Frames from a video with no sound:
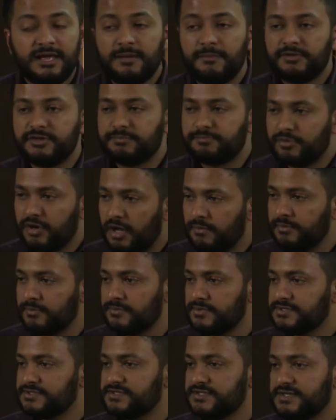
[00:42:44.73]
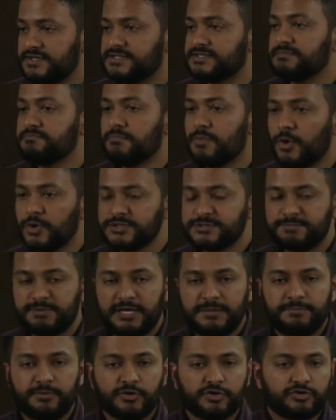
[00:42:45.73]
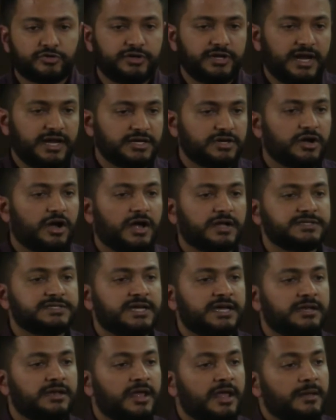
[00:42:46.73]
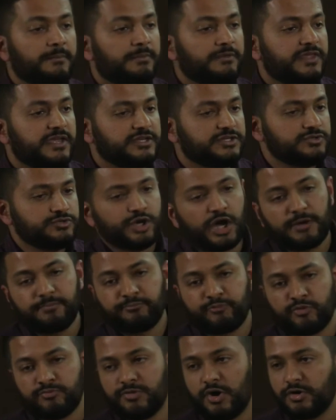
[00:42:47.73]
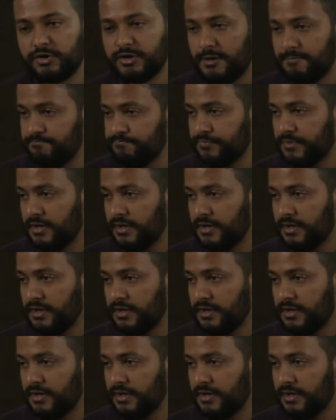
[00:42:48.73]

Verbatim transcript: But the problem is this. Most people create content, but they do not promote it.